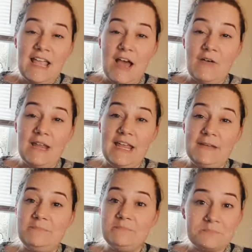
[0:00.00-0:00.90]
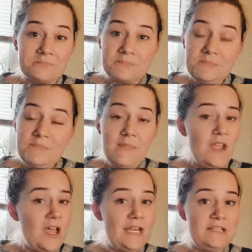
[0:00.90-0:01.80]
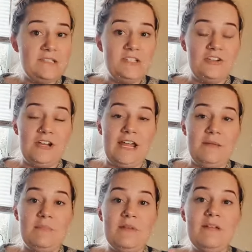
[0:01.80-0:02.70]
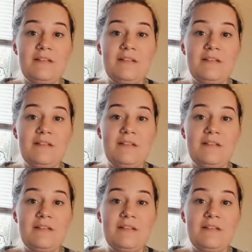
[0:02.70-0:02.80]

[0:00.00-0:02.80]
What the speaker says: out in on Instagram.